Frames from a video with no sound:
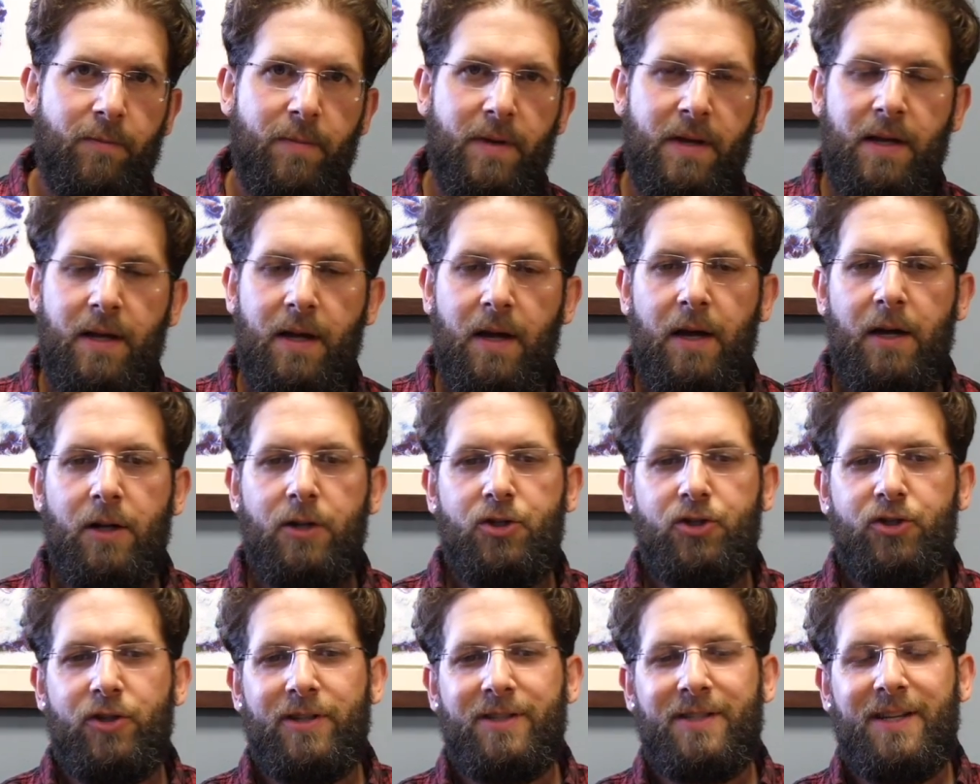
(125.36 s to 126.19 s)
me,
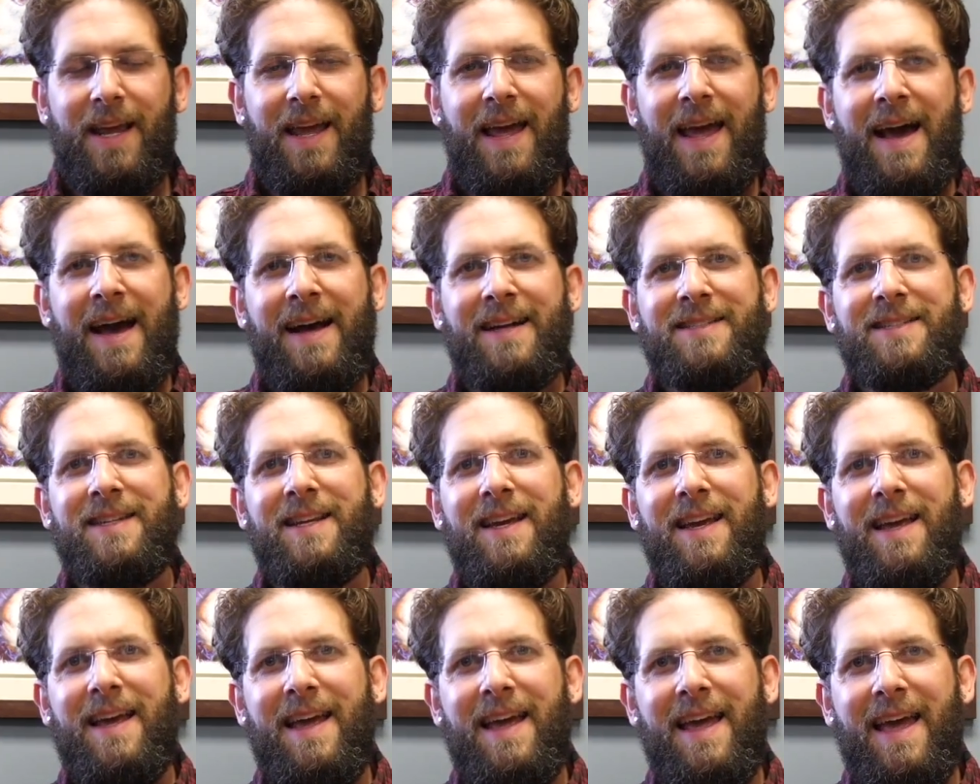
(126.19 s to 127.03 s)
just ask
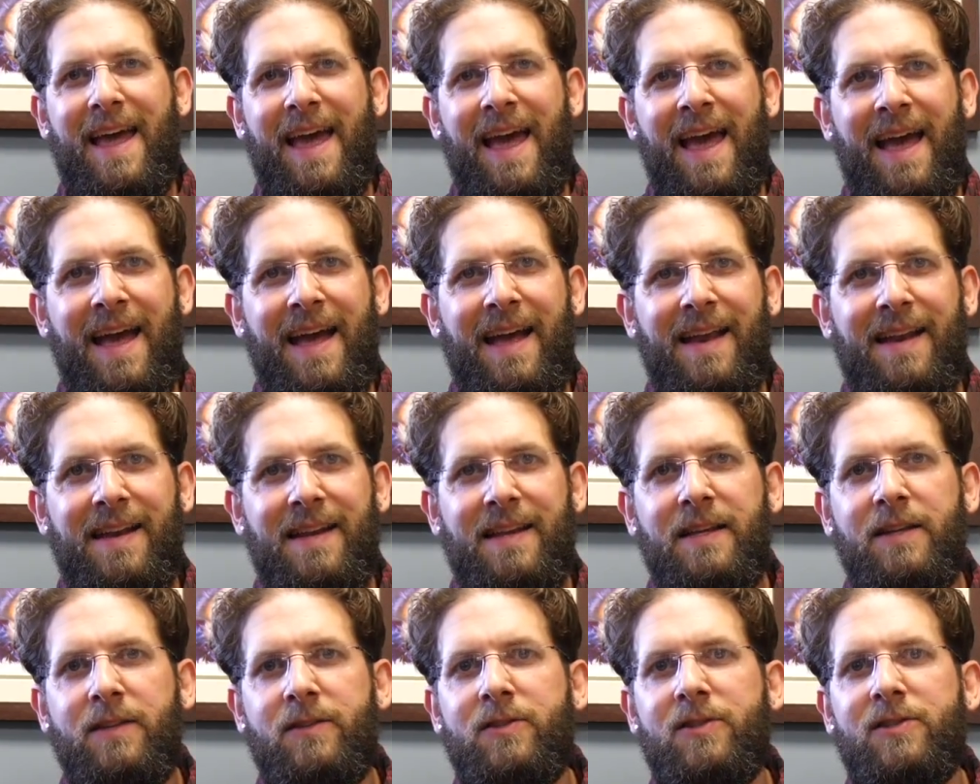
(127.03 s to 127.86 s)

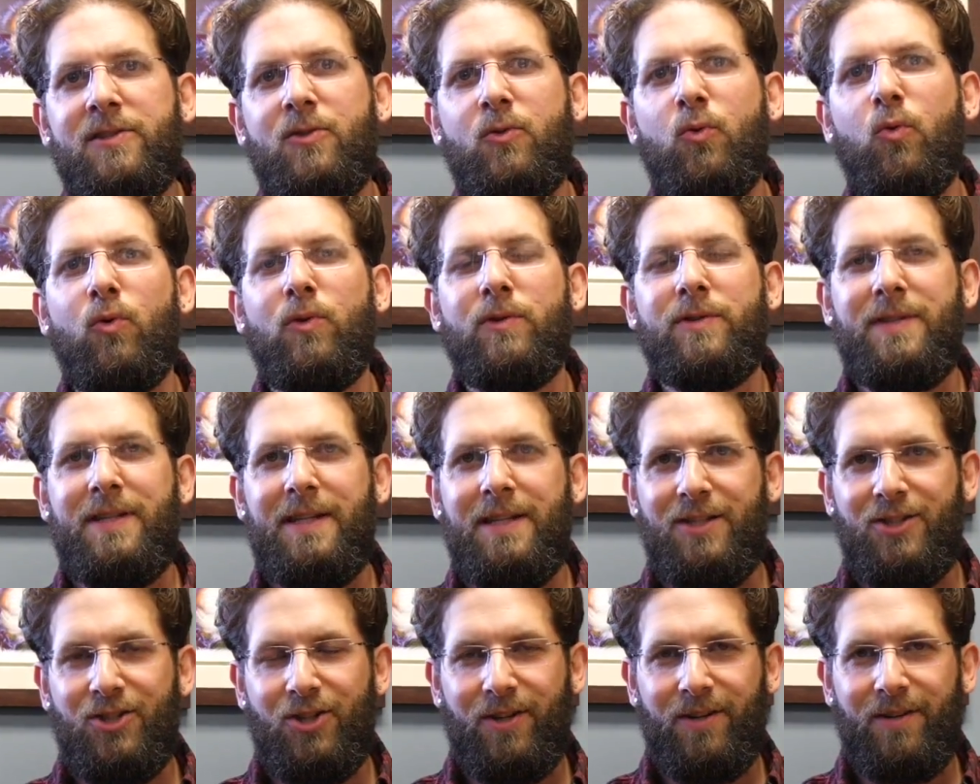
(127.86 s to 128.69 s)
any school
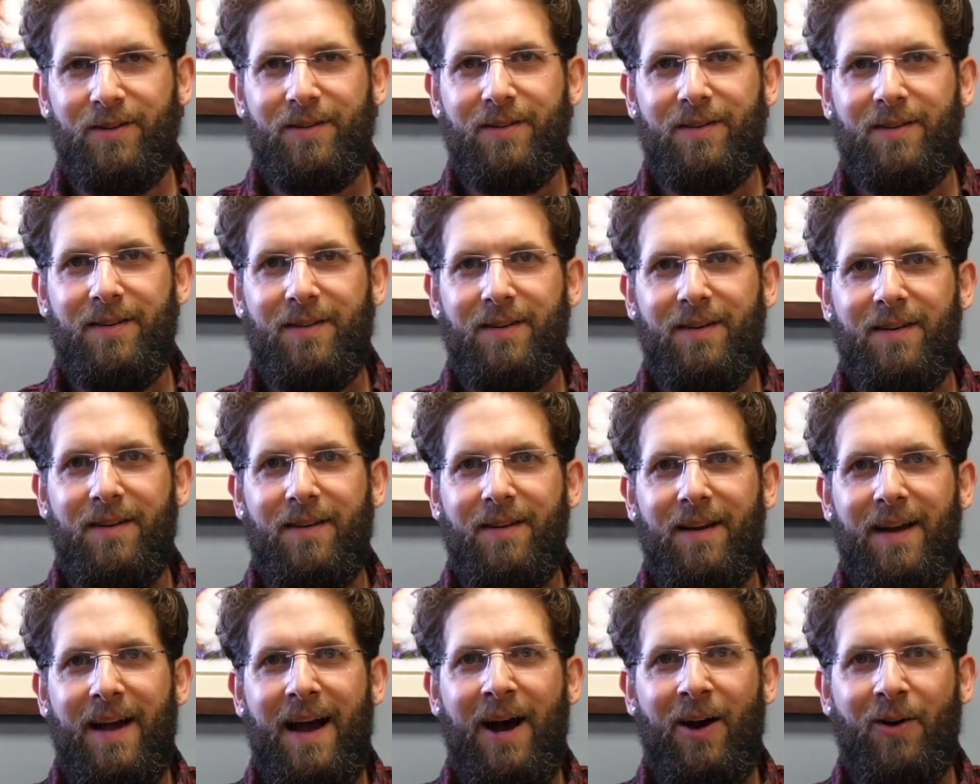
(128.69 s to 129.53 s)
teacher
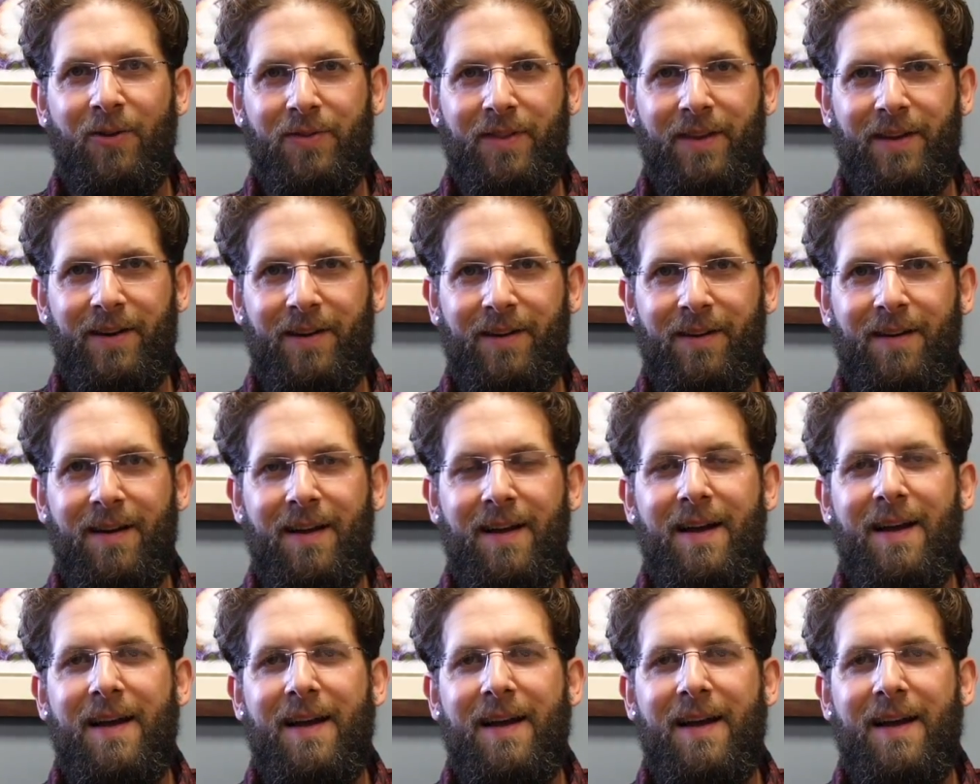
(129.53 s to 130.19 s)
out there,